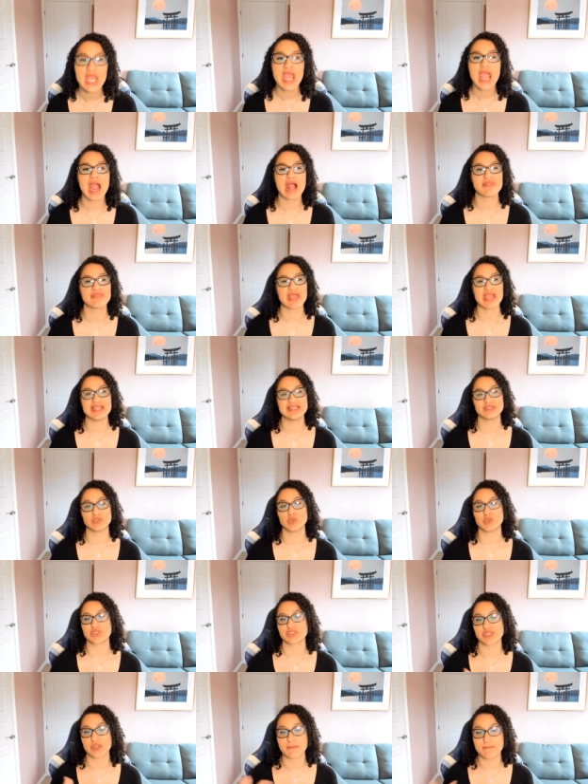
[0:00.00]
and that is
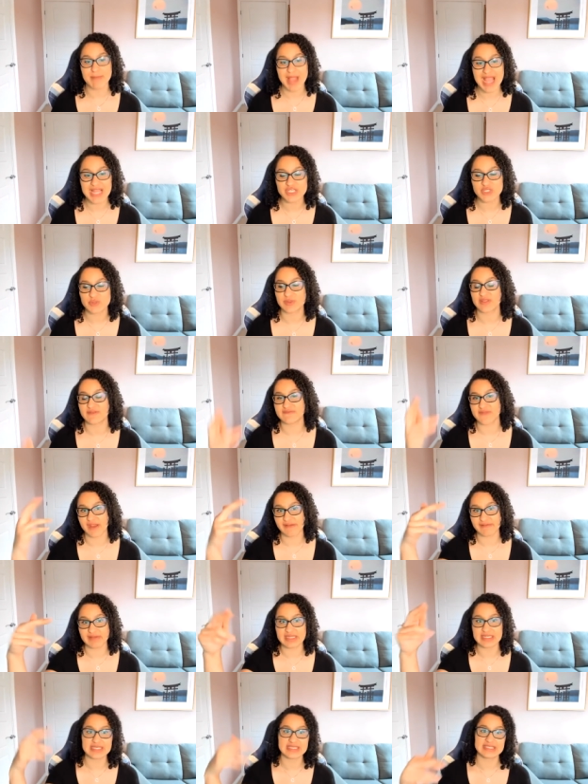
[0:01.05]
also matched with a very
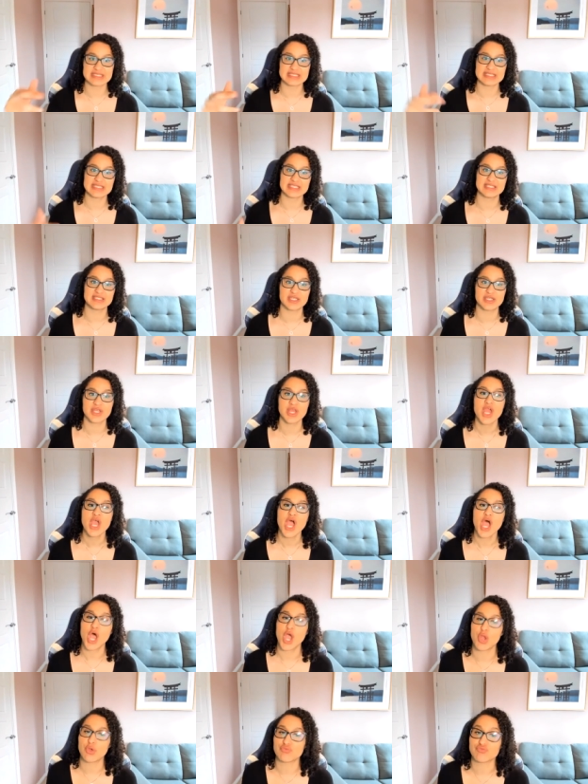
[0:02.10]
consistent
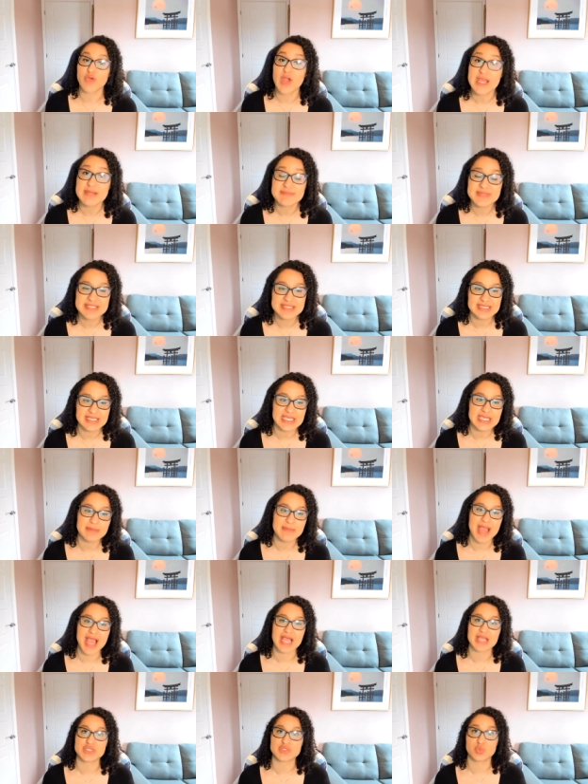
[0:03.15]
uh, rhyme scheme
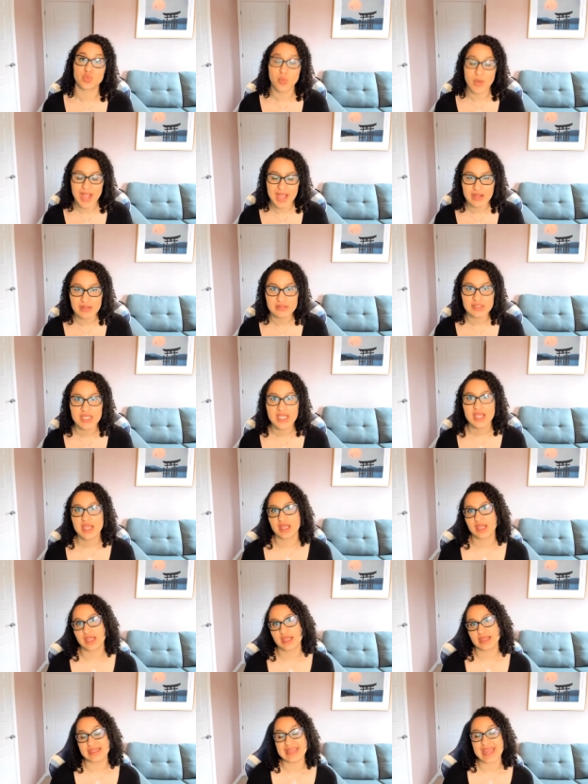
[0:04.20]
as well,
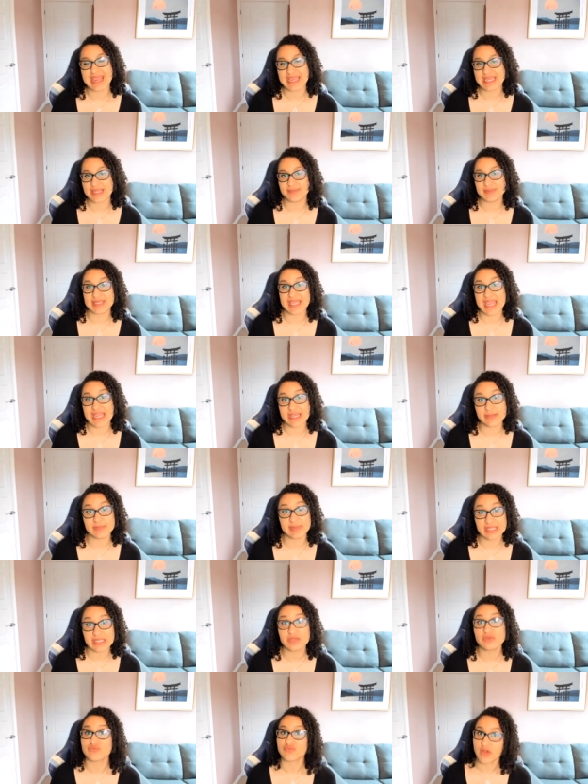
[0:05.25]
uh, an
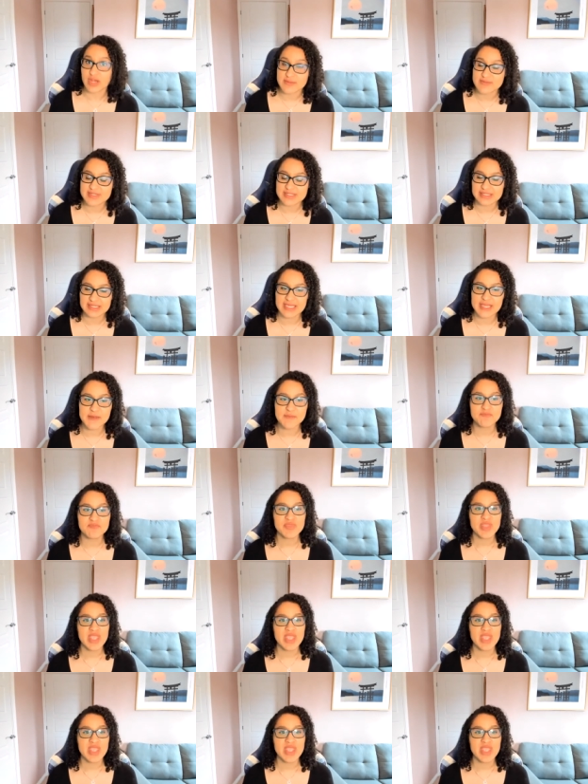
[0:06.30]
ABAB rhyme scheme.